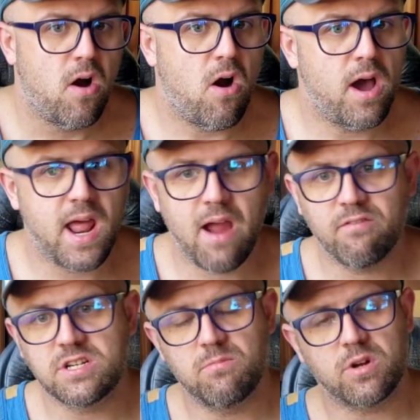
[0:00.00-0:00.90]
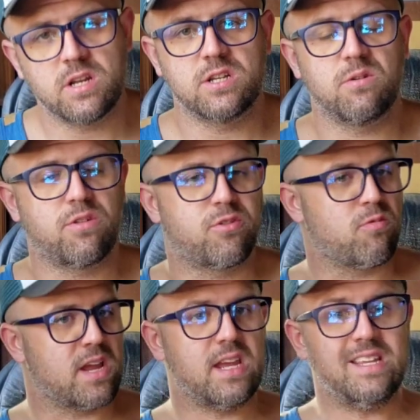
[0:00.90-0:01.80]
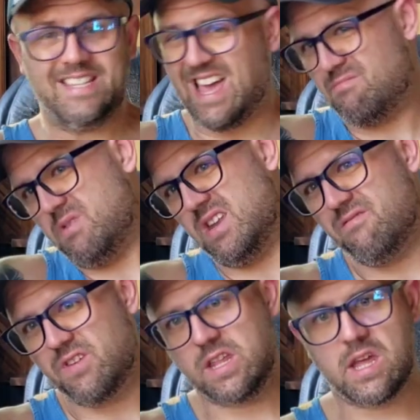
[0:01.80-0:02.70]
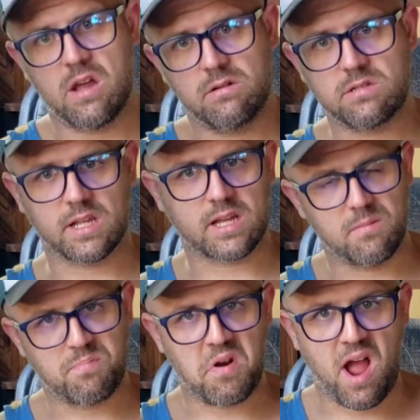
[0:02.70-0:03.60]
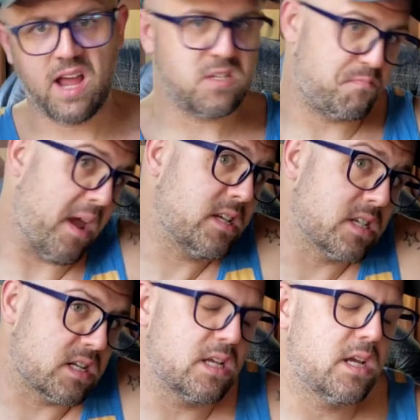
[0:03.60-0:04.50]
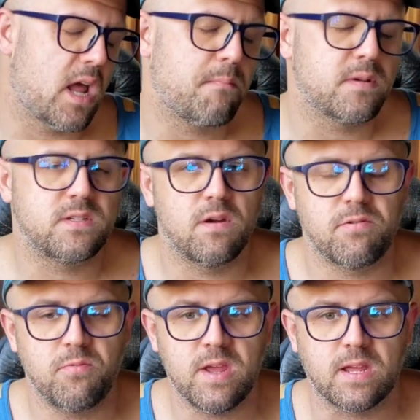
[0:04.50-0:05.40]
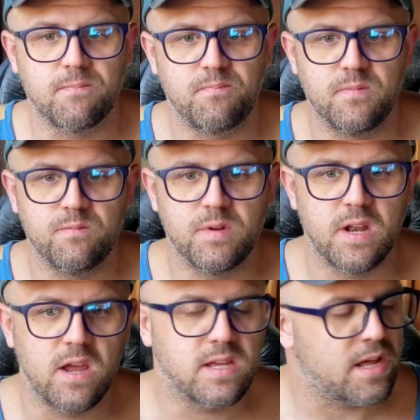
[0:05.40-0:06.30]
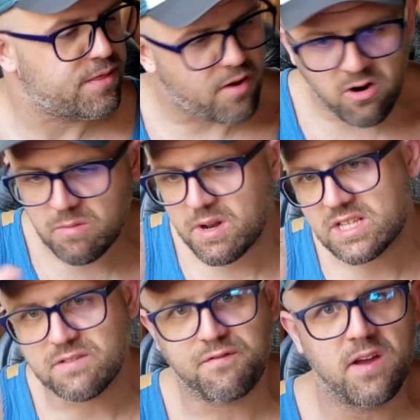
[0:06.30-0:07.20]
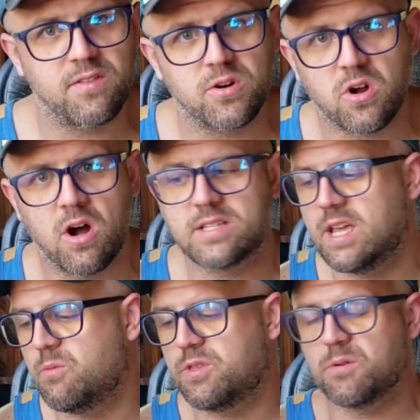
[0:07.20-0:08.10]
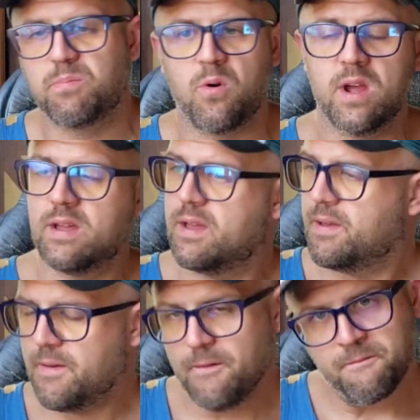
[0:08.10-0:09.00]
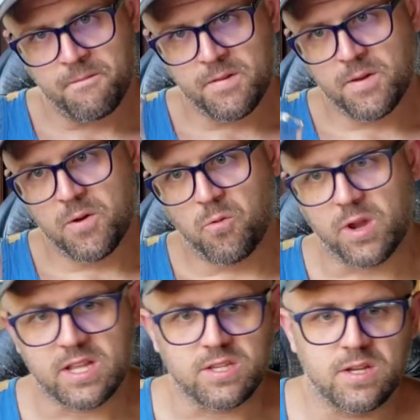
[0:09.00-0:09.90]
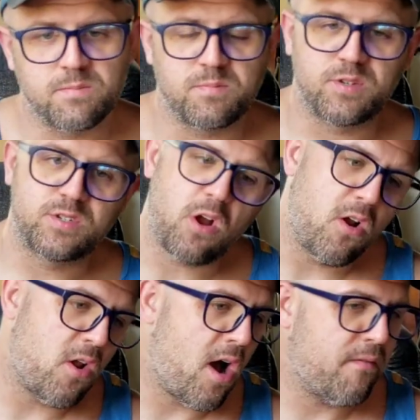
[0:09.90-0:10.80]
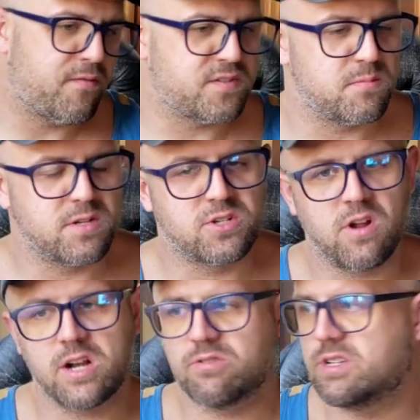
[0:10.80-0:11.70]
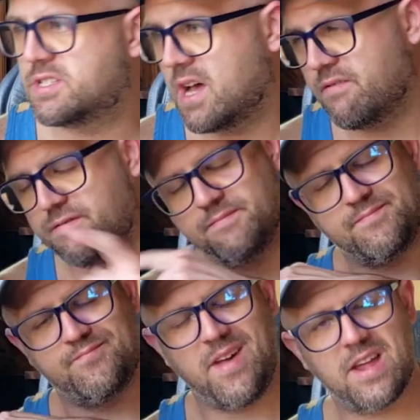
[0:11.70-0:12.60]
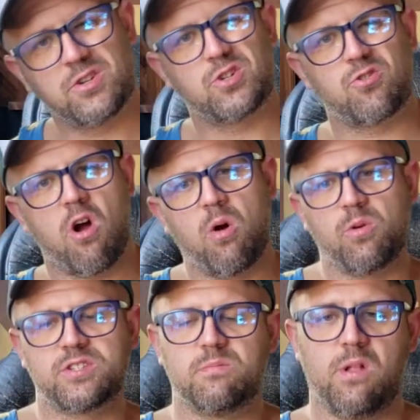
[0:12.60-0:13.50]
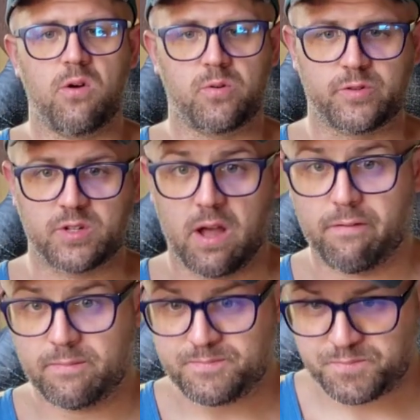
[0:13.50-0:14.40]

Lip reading: on average, I'm looking to do 3 10-minute videos that comprise basically an episode a week. You get 30 minutes of fun little content with your boy. We get to start off with some introductory stuff, end strong with some local stuff.